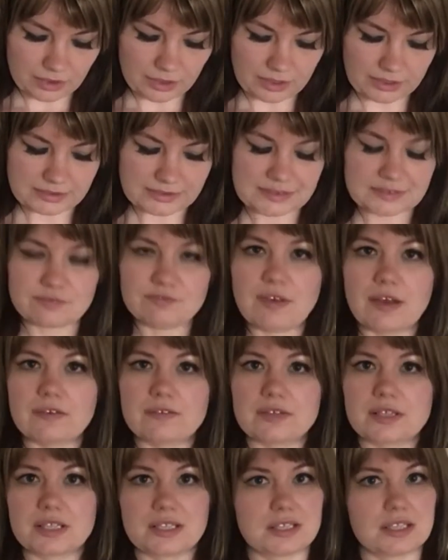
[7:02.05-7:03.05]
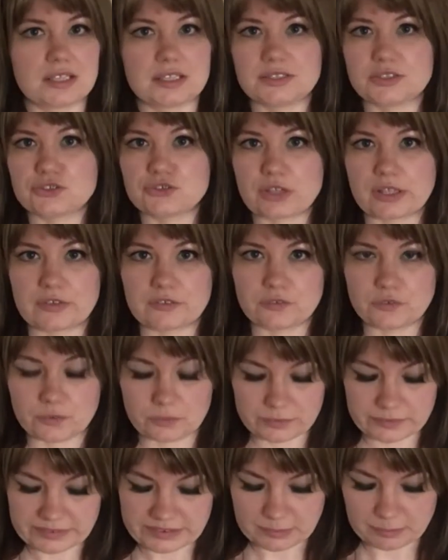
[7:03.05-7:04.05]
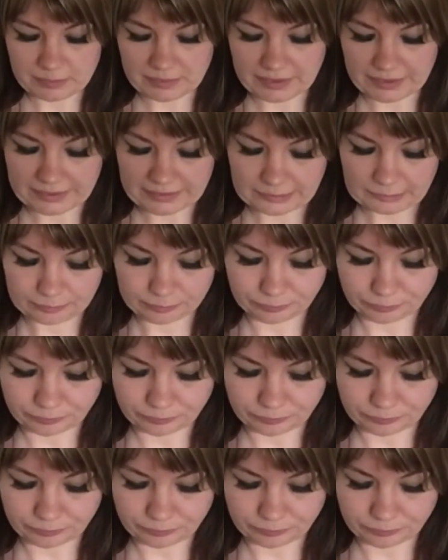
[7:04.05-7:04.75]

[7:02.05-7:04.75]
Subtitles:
it's very straightforward to play.